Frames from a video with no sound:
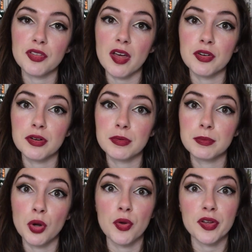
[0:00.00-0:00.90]
of the other
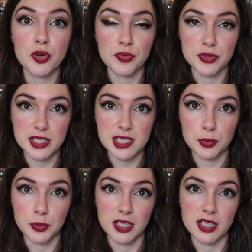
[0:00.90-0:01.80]
Gothic novels
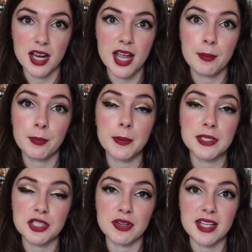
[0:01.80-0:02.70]
that were
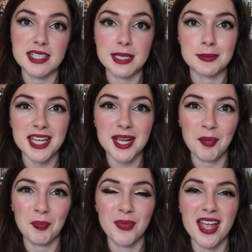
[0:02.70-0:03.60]
published around that same
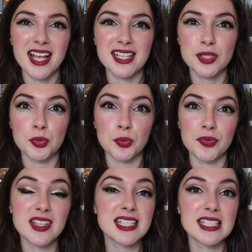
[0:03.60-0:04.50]
time. So
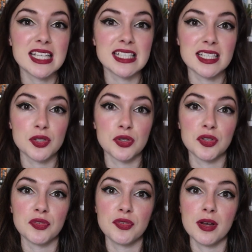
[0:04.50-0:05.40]
this is a sort
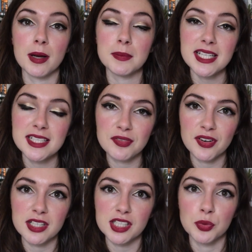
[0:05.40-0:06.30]
of updated
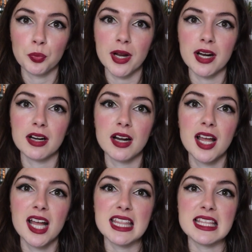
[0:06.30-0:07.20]
version where
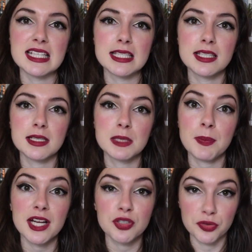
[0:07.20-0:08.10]
this
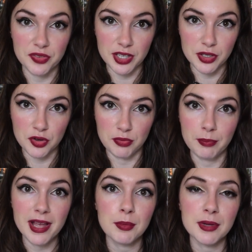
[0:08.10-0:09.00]
spectral figure of
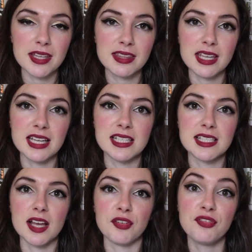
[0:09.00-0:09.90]
Melmoth
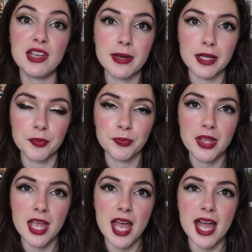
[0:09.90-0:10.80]
is a female,
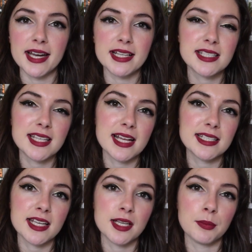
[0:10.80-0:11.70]
and it's
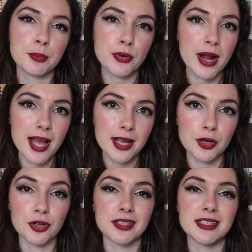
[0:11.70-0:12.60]
set in Prague,
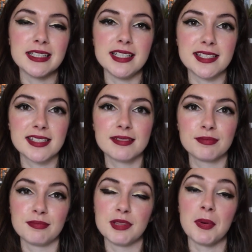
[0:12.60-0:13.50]
or at least
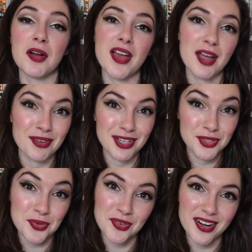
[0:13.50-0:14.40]
the part that I've read
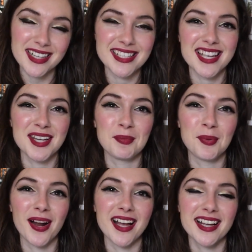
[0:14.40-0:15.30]
so far is set in
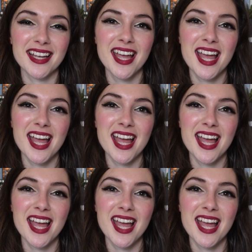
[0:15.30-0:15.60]
Prague,